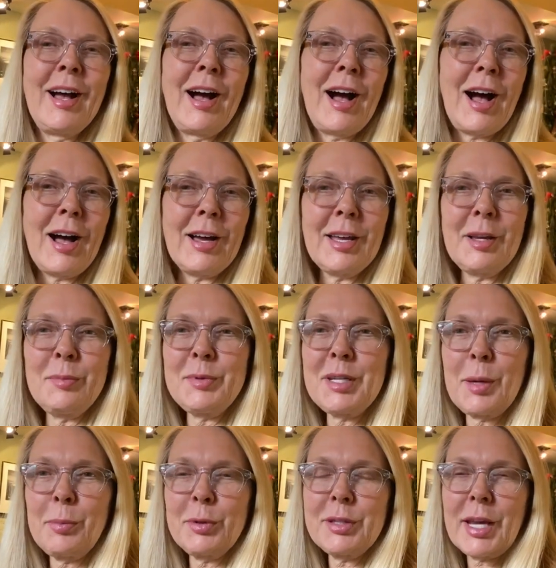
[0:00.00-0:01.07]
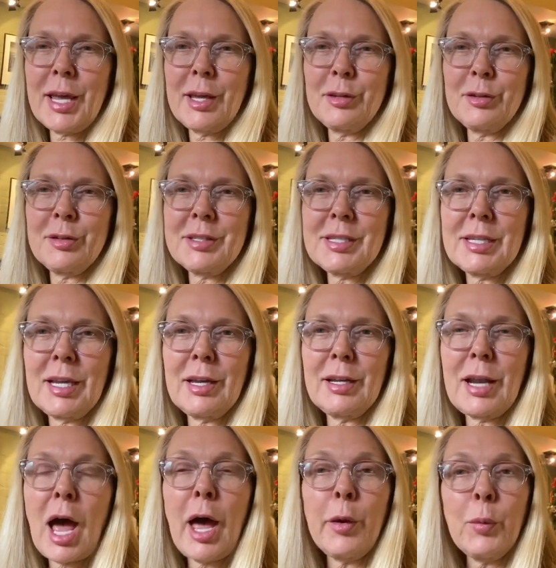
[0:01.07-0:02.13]
Hi, I'm Debra
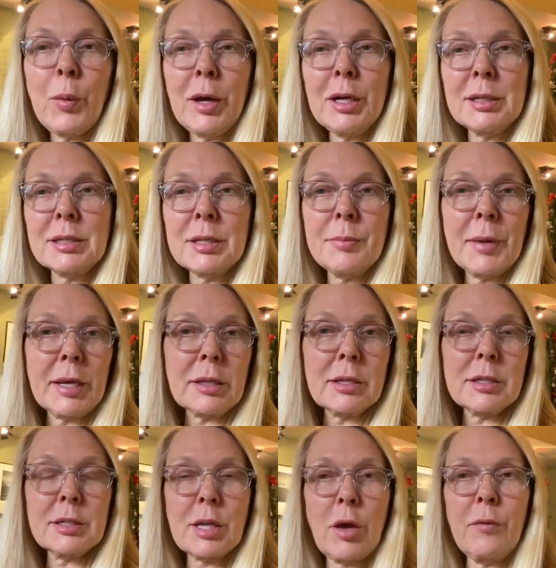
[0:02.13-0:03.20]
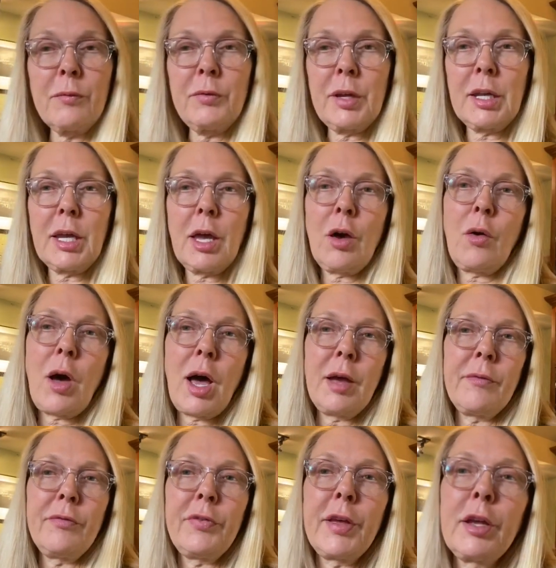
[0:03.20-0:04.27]
Danielsen. I wanted to make this home video.
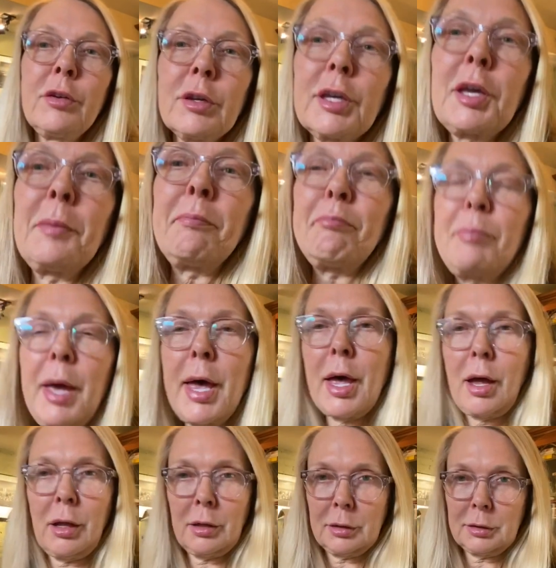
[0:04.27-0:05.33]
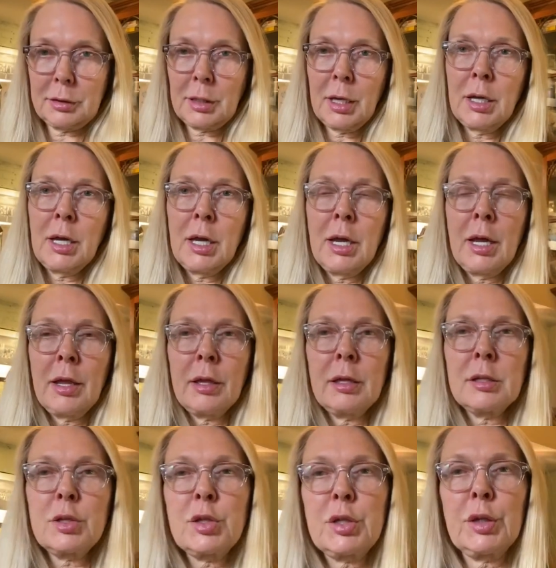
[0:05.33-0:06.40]
I felt compelled
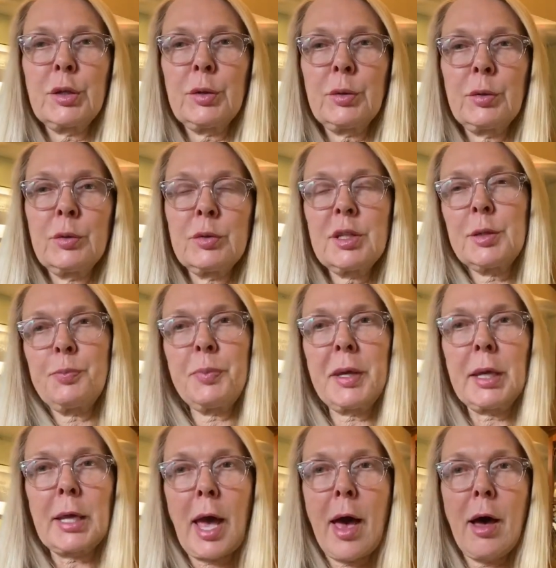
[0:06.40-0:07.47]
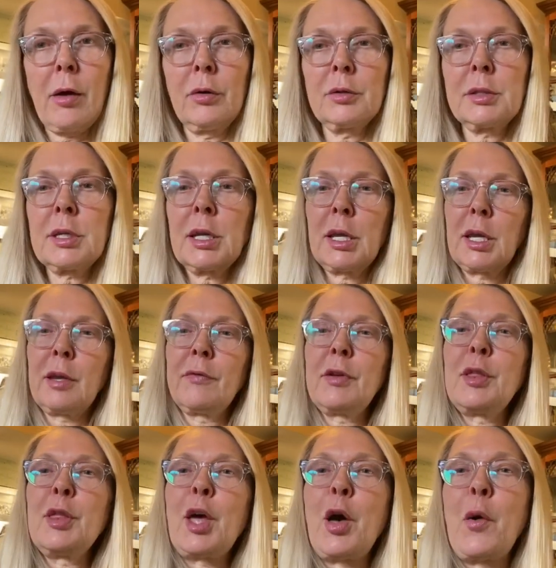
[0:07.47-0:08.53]
to speak out,
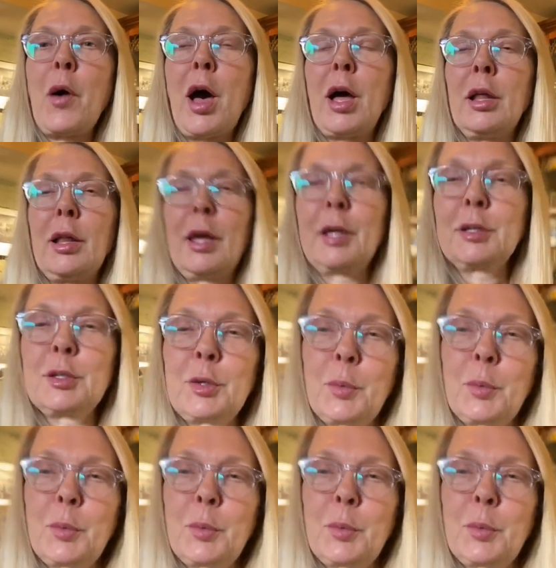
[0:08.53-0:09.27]
even though I like to